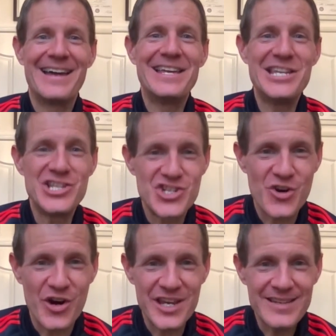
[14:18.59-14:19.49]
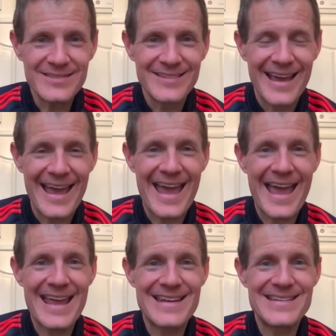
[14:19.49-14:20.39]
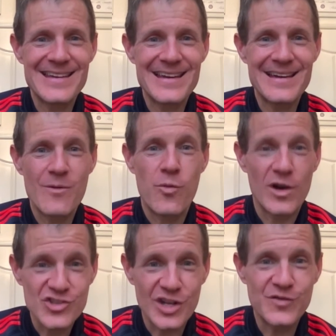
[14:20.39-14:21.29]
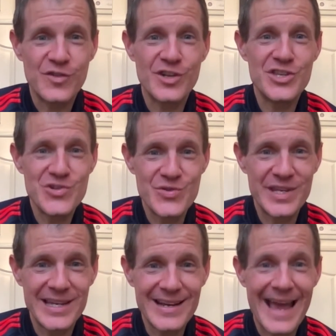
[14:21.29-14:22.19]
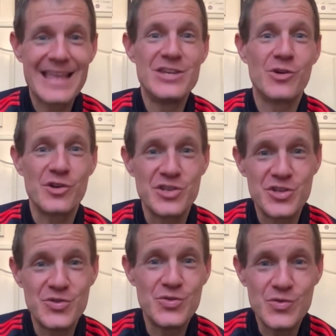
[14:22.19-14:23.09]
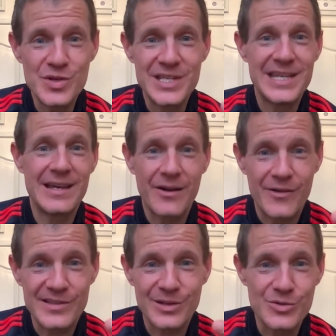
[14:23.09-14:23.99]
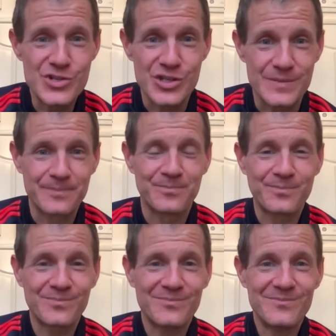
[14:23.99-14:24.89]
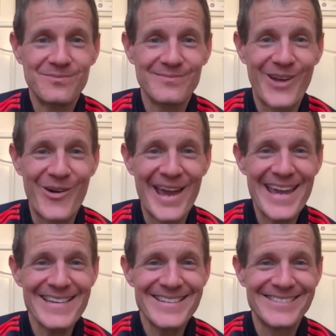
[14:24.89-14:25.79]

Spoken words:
Enjoy and watch out for the new year and your new year resolution. Okay?